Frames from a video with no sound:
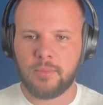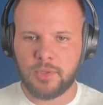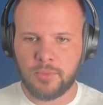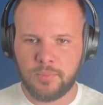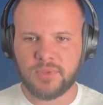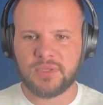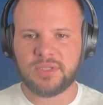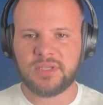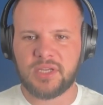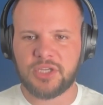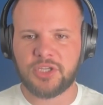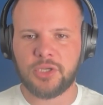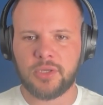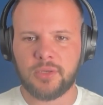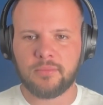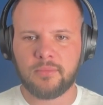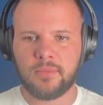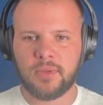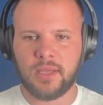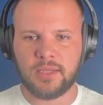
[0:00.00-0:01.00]
the position.
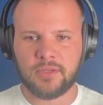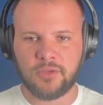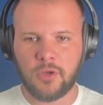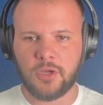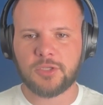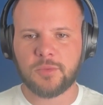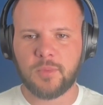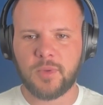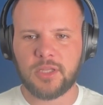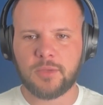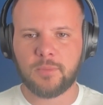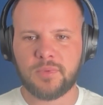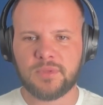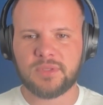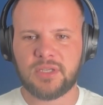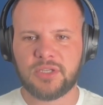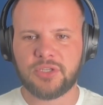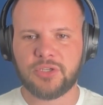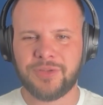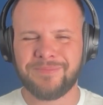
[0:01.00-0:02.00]
It talks about the
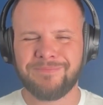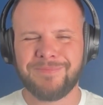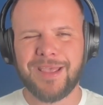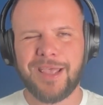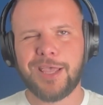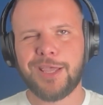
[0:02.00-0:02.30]
position.